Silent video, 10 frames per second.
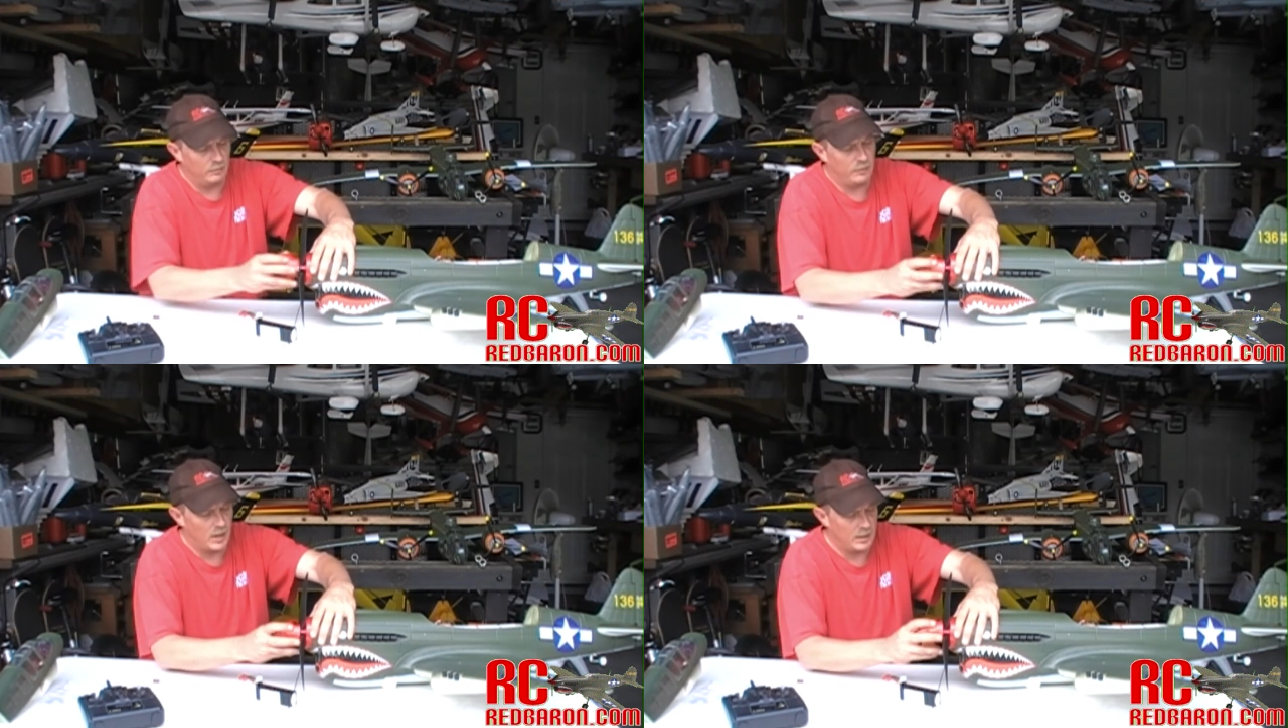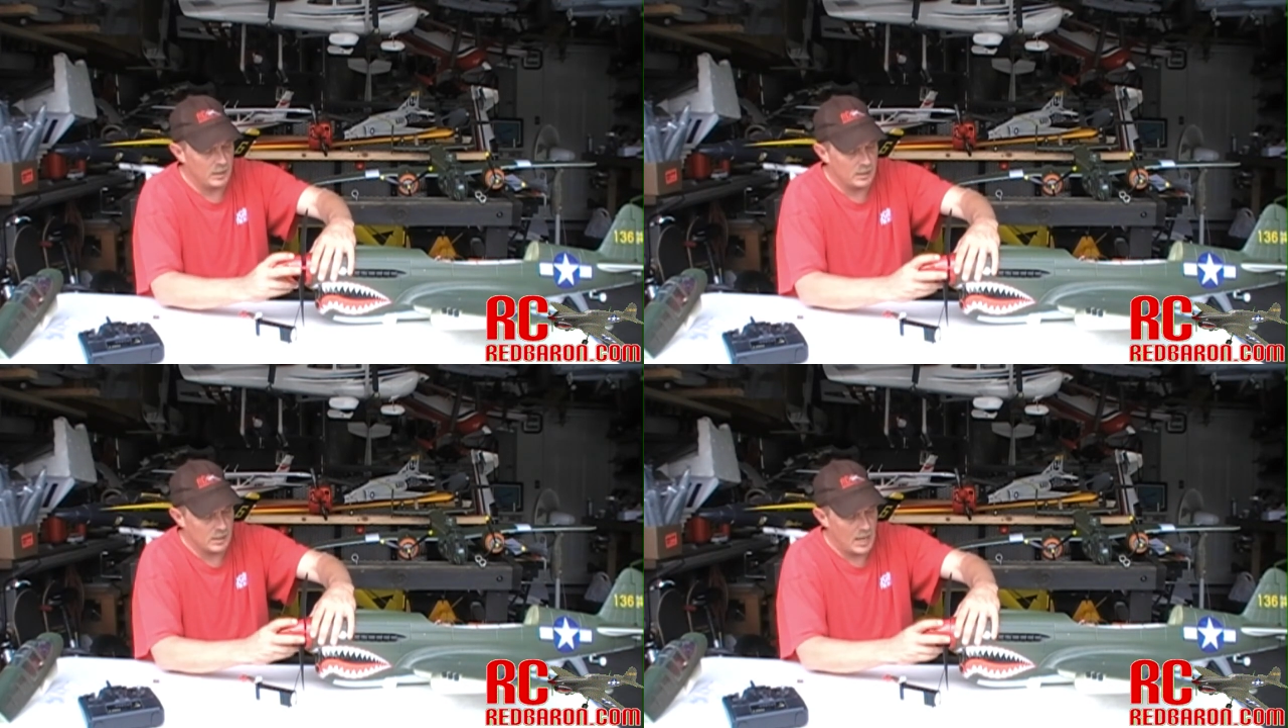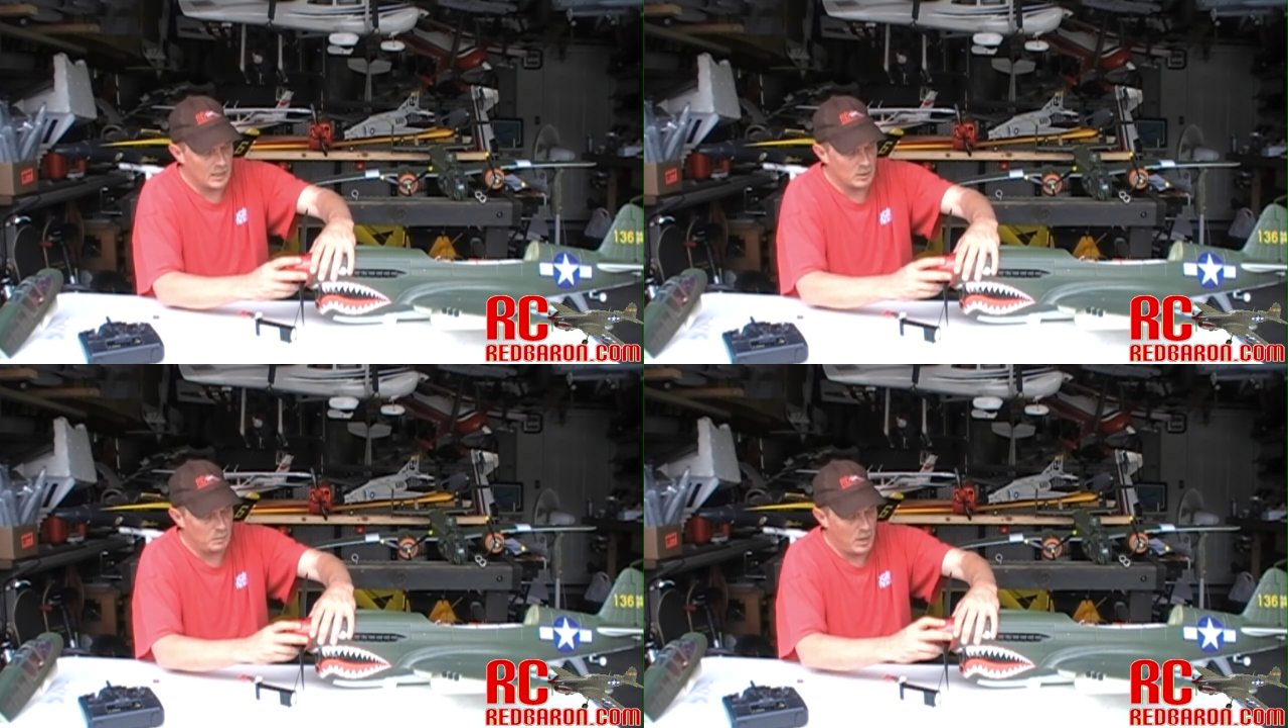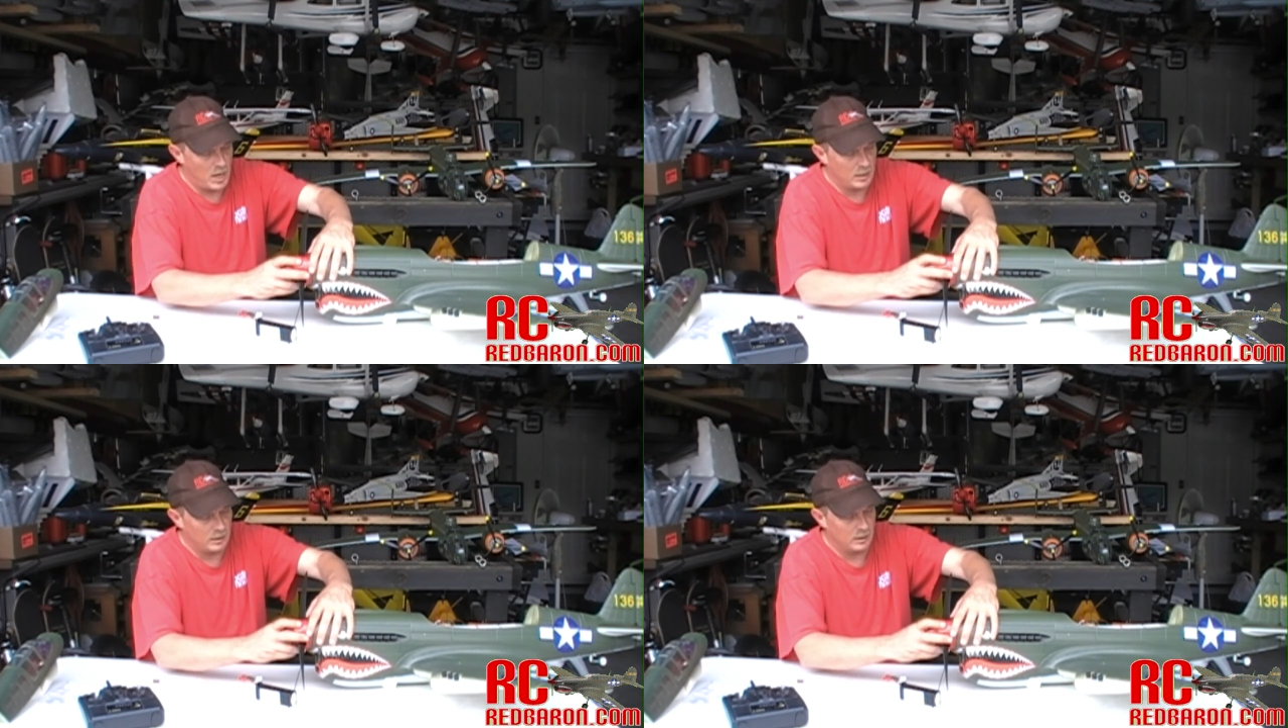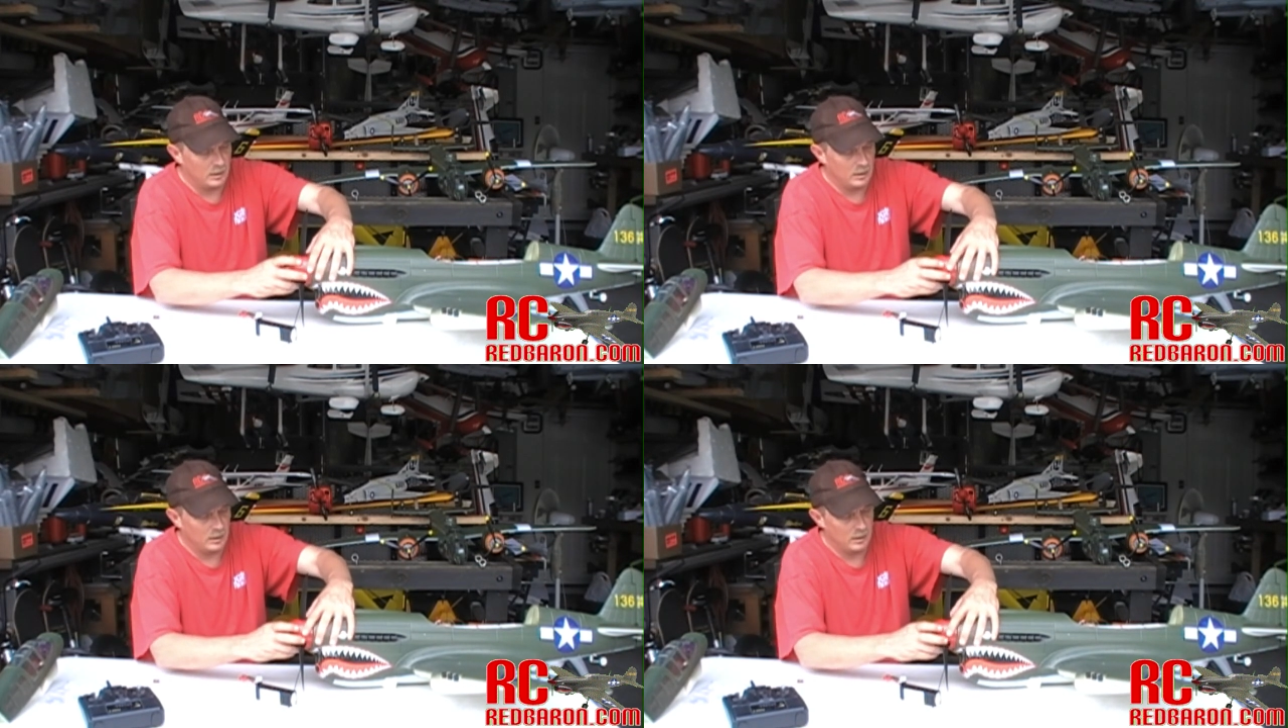and find the exact spot.
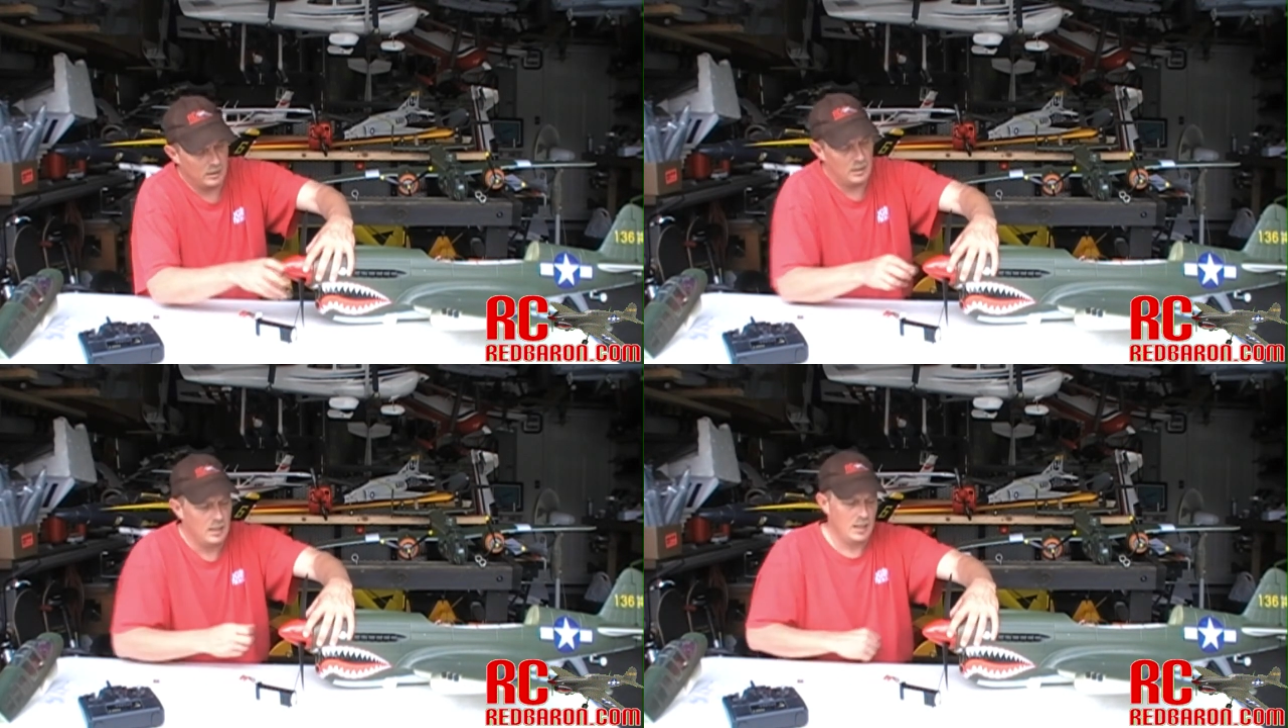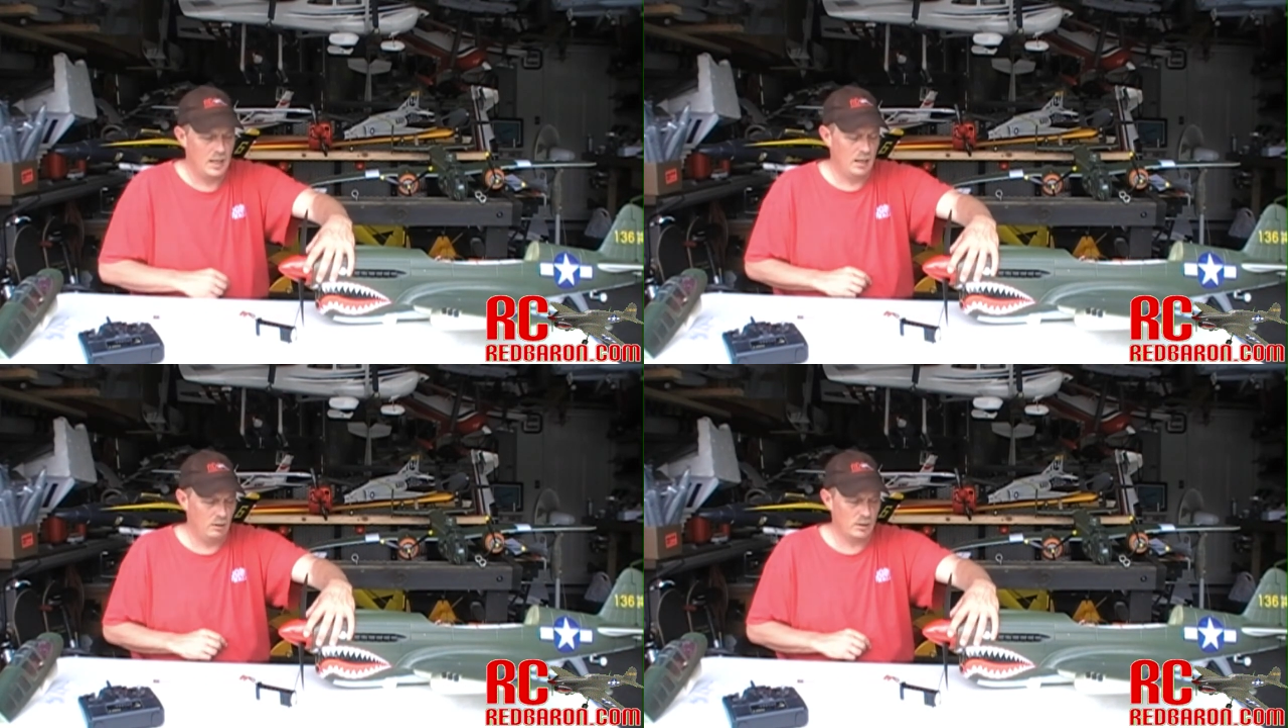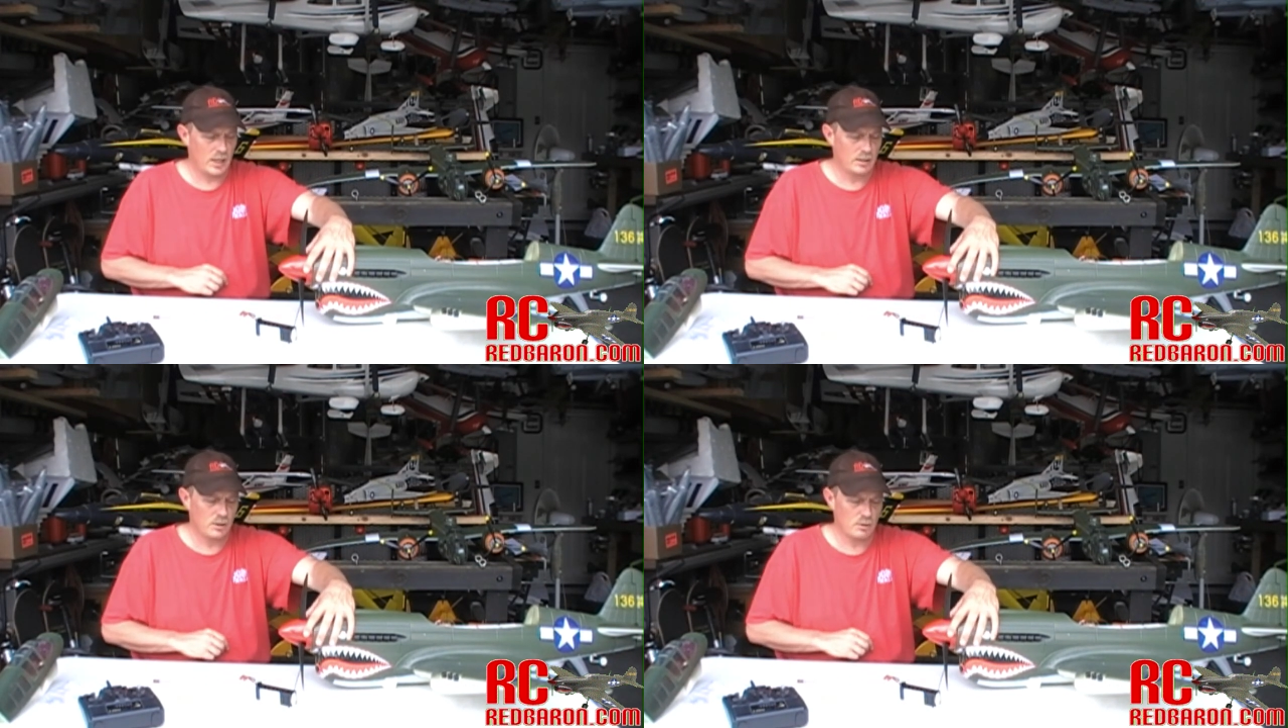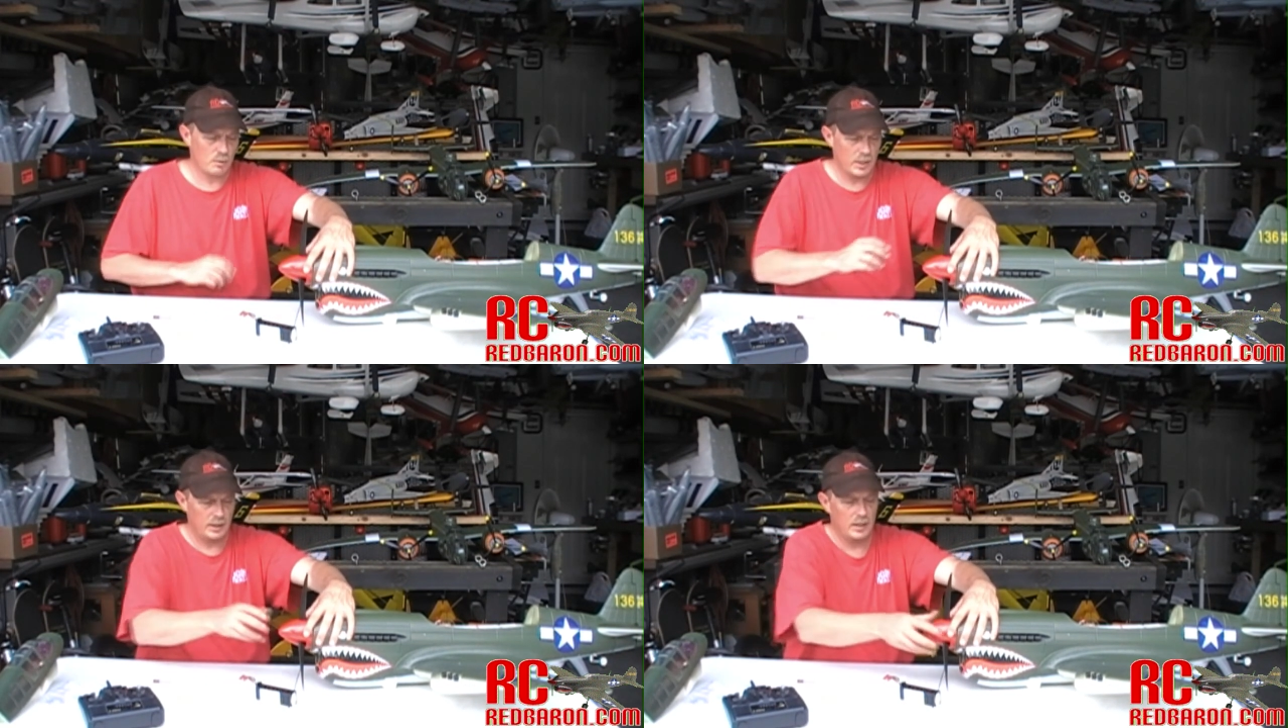And it looks like it's just right